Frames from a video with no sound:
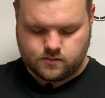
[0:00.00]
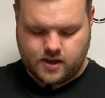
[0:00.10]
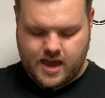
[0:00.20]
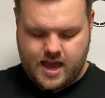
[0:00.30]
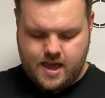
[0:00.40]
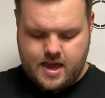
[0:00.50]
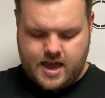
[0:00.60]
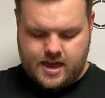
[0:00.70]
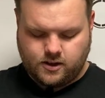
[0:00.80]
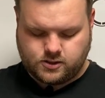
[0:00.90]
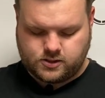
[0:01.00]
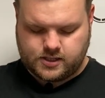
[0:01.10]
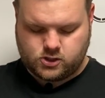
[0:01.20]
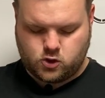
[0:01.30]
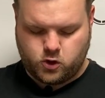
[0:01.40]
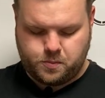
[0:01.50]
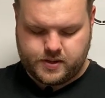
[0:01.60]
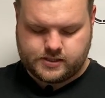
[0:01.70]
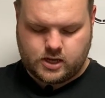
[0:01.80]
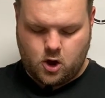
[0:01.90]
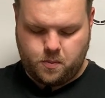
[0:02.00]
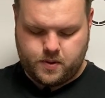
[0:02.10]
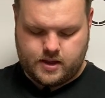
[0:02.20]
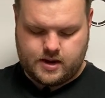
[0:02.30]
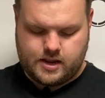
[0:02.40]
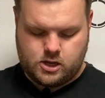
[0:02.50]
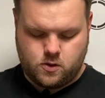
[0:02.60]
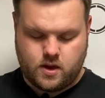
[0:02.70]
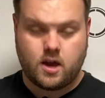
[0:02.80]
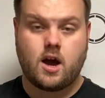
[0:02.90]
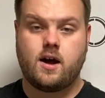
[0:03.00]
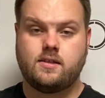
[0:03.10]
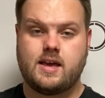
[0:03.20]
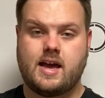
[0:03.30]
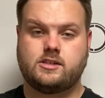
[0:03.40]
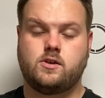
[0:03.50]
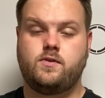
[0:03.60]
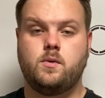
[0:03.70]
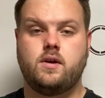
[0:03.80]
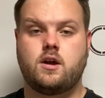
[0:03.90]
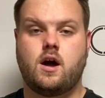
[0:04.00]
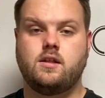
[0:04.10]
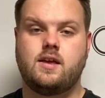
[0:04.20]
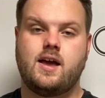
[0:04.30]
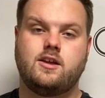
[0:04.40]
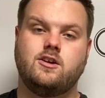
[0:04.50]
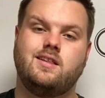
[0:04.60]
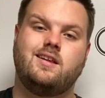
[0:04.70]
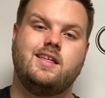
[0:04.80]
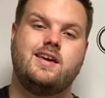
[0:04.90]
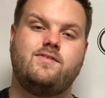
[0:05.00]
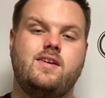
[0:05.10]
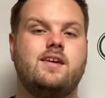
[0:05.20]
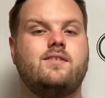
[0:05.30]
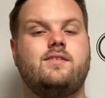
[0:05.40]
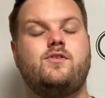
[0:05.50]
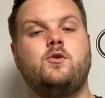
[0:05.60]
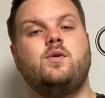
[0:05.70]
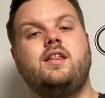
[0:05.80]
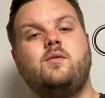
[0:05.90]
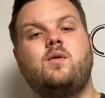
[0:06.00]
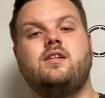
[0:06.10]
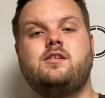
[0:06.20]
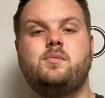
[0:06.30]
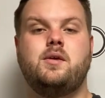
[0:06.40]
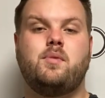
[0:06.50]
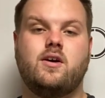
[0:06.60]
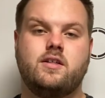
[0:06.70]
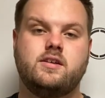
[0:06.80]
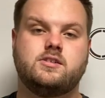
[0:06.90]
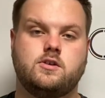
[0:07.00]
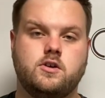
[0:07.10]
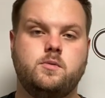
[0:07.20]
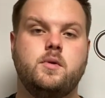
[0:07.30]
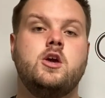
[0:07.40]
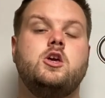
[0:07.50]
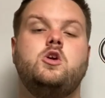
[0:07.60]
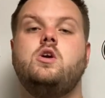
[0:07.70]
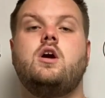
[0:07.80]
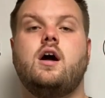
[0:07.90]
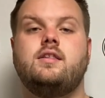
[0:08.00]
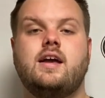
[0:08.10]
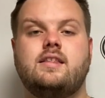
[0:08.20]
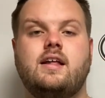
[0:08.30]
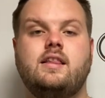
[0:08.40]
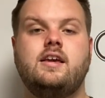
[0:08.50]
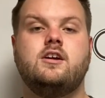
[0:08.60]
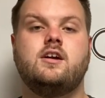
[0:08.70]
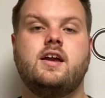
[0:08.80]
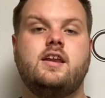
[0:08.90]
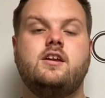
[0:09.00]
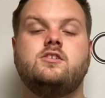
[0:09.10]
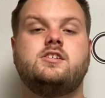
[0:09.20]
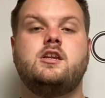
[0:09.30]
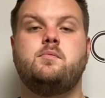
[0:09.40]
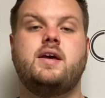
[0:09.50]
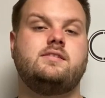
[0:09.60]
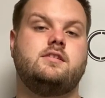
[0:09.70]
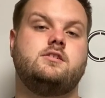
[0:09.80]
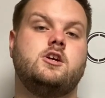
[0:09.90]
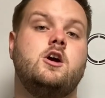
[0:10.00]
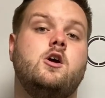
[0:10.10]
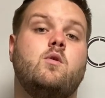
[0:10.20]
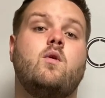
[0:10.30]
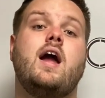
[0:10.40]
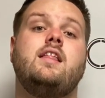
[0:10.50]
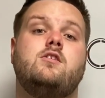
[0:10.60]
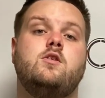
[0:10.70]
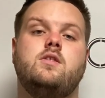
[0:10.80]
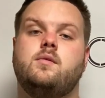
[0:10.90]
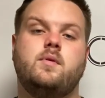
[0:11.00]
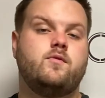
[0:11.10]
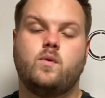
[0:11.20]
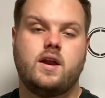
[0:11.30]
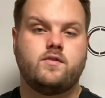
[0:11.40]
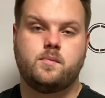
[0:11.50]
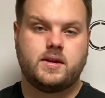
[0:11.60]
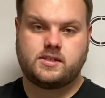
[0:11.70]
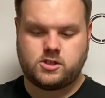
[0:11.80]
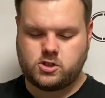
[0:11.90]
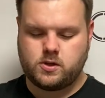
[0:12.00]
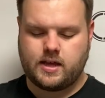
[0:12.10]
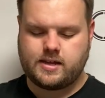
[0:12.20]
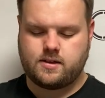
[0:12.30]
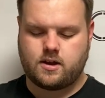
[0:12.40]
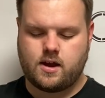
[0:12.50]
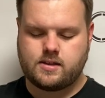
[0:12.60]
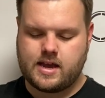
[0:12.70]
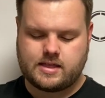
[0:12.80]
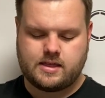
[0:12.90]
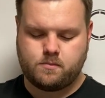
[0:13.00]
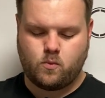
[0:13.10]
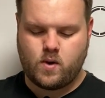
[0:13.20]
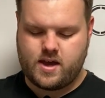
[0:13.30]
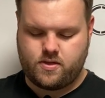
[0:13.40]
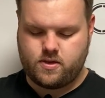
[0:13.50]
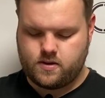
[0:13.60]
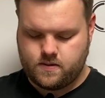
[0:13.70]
Okay. It also says group is open and you can contact. So if you want to contact, you're a little iffy if you really want to be a part of this group, you can contact that leader and it'll send a message right to them of whatever message you'd like to contact them with.